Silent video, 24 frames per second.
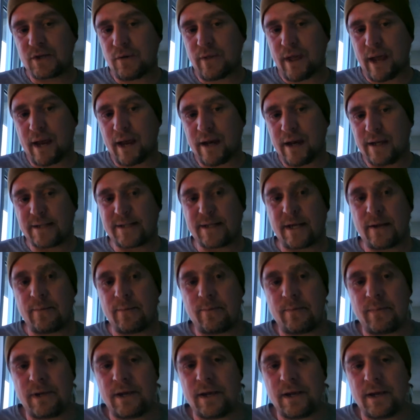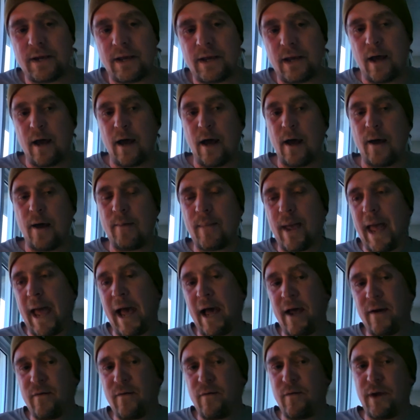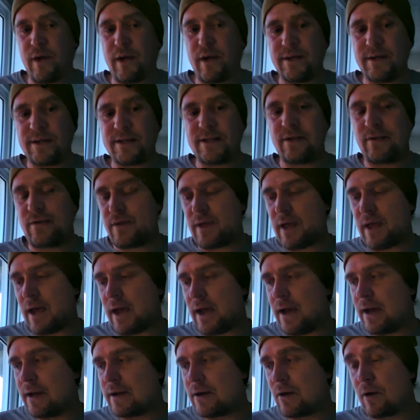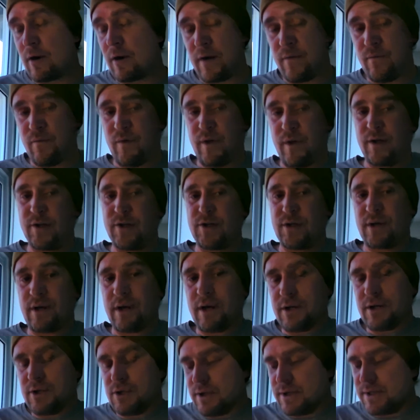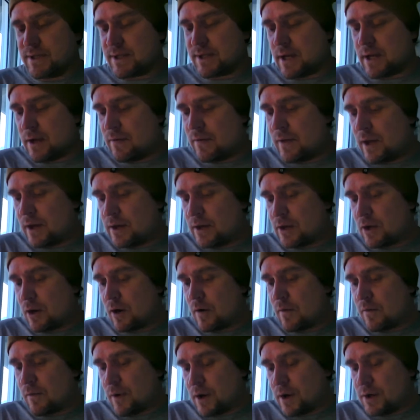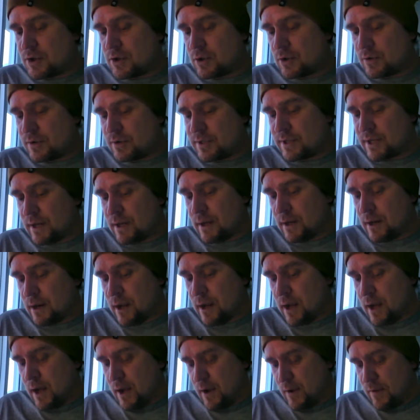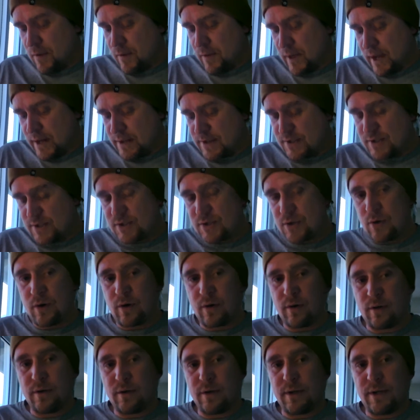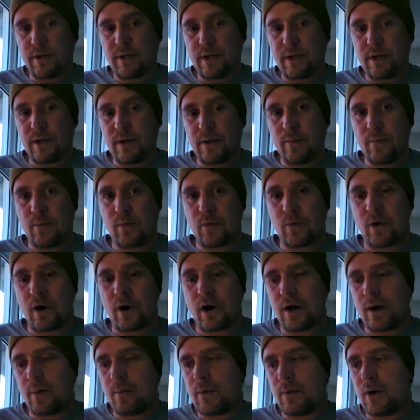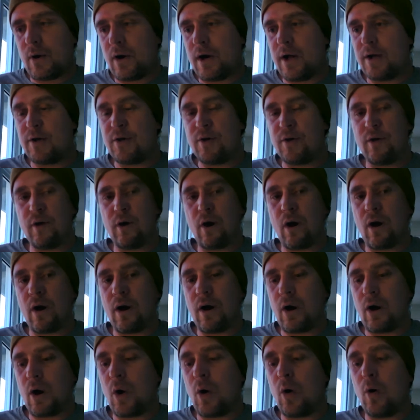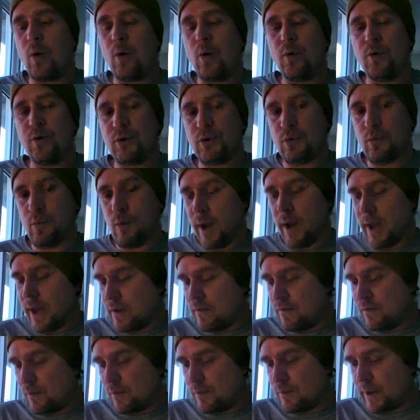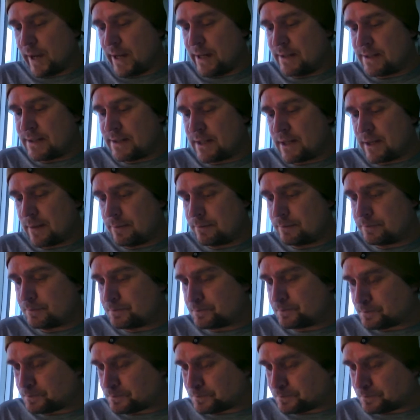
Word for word: So that is a big um, advent that, or invention, I should say, that Caravaggio did that certainly brought upon a whole new wave of painting.